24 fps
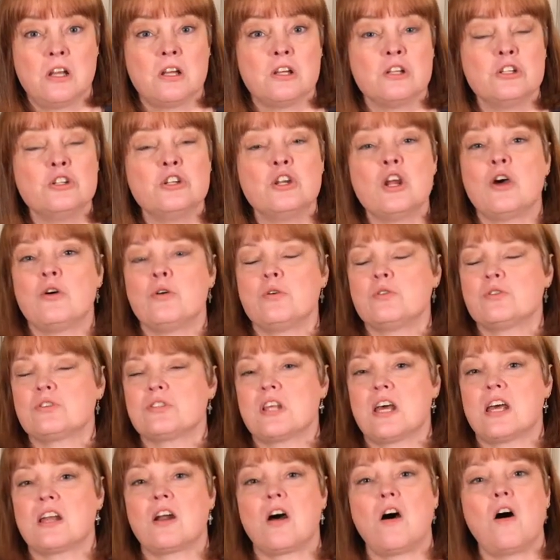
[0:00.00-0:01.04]
knows
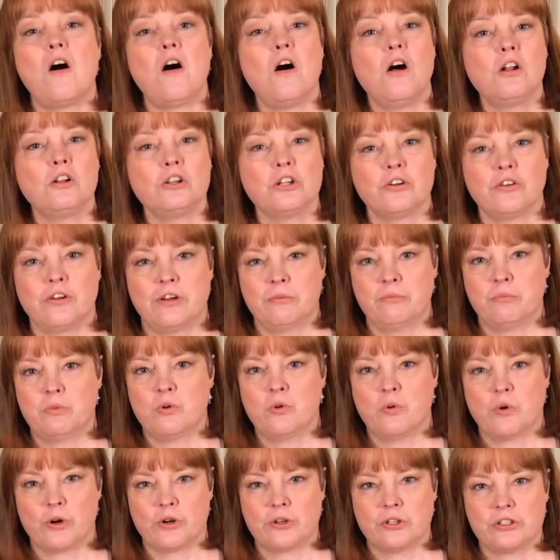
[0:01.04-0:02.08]
that all are
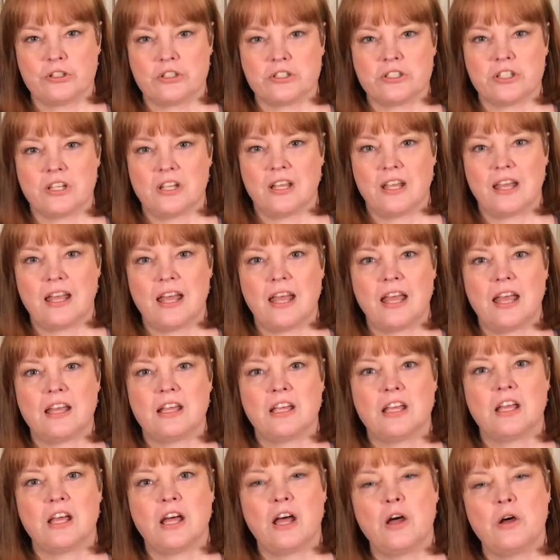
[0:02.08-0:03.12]
important
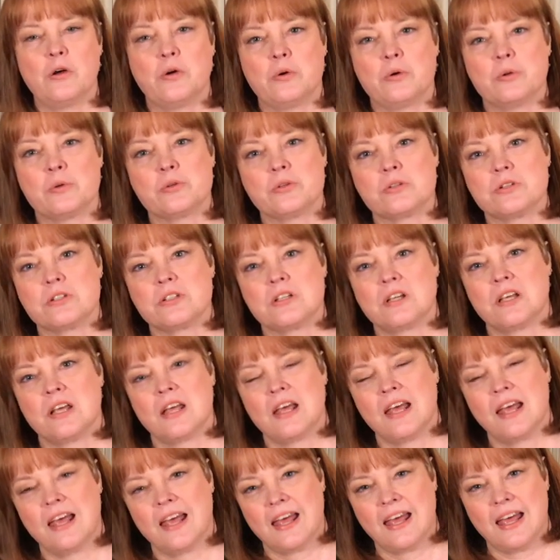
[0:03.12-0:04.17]
and goes
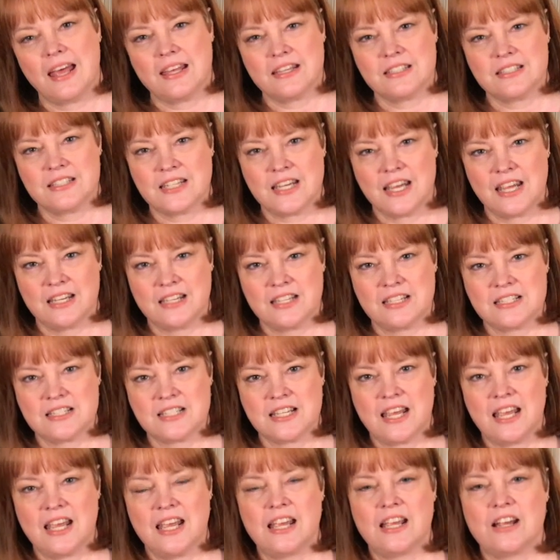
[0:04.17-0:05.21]
and takes
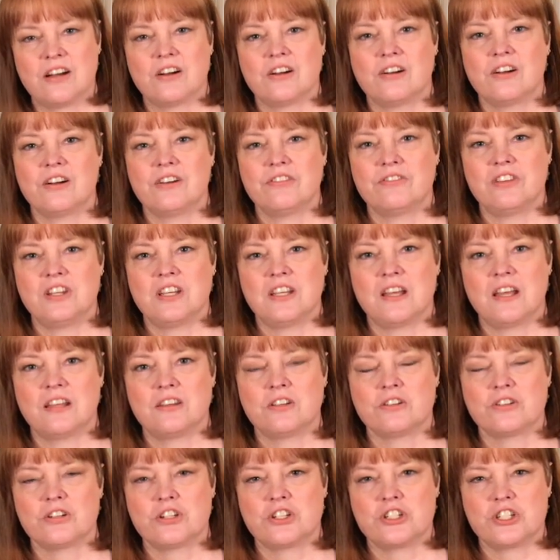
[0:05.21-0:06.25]
care of the
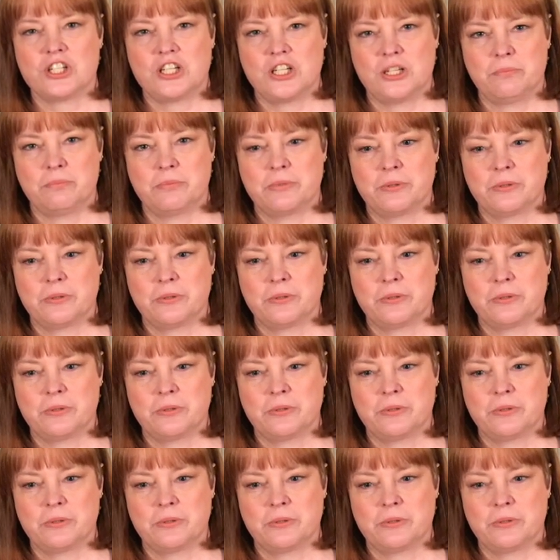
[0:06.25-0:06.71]
other sheep.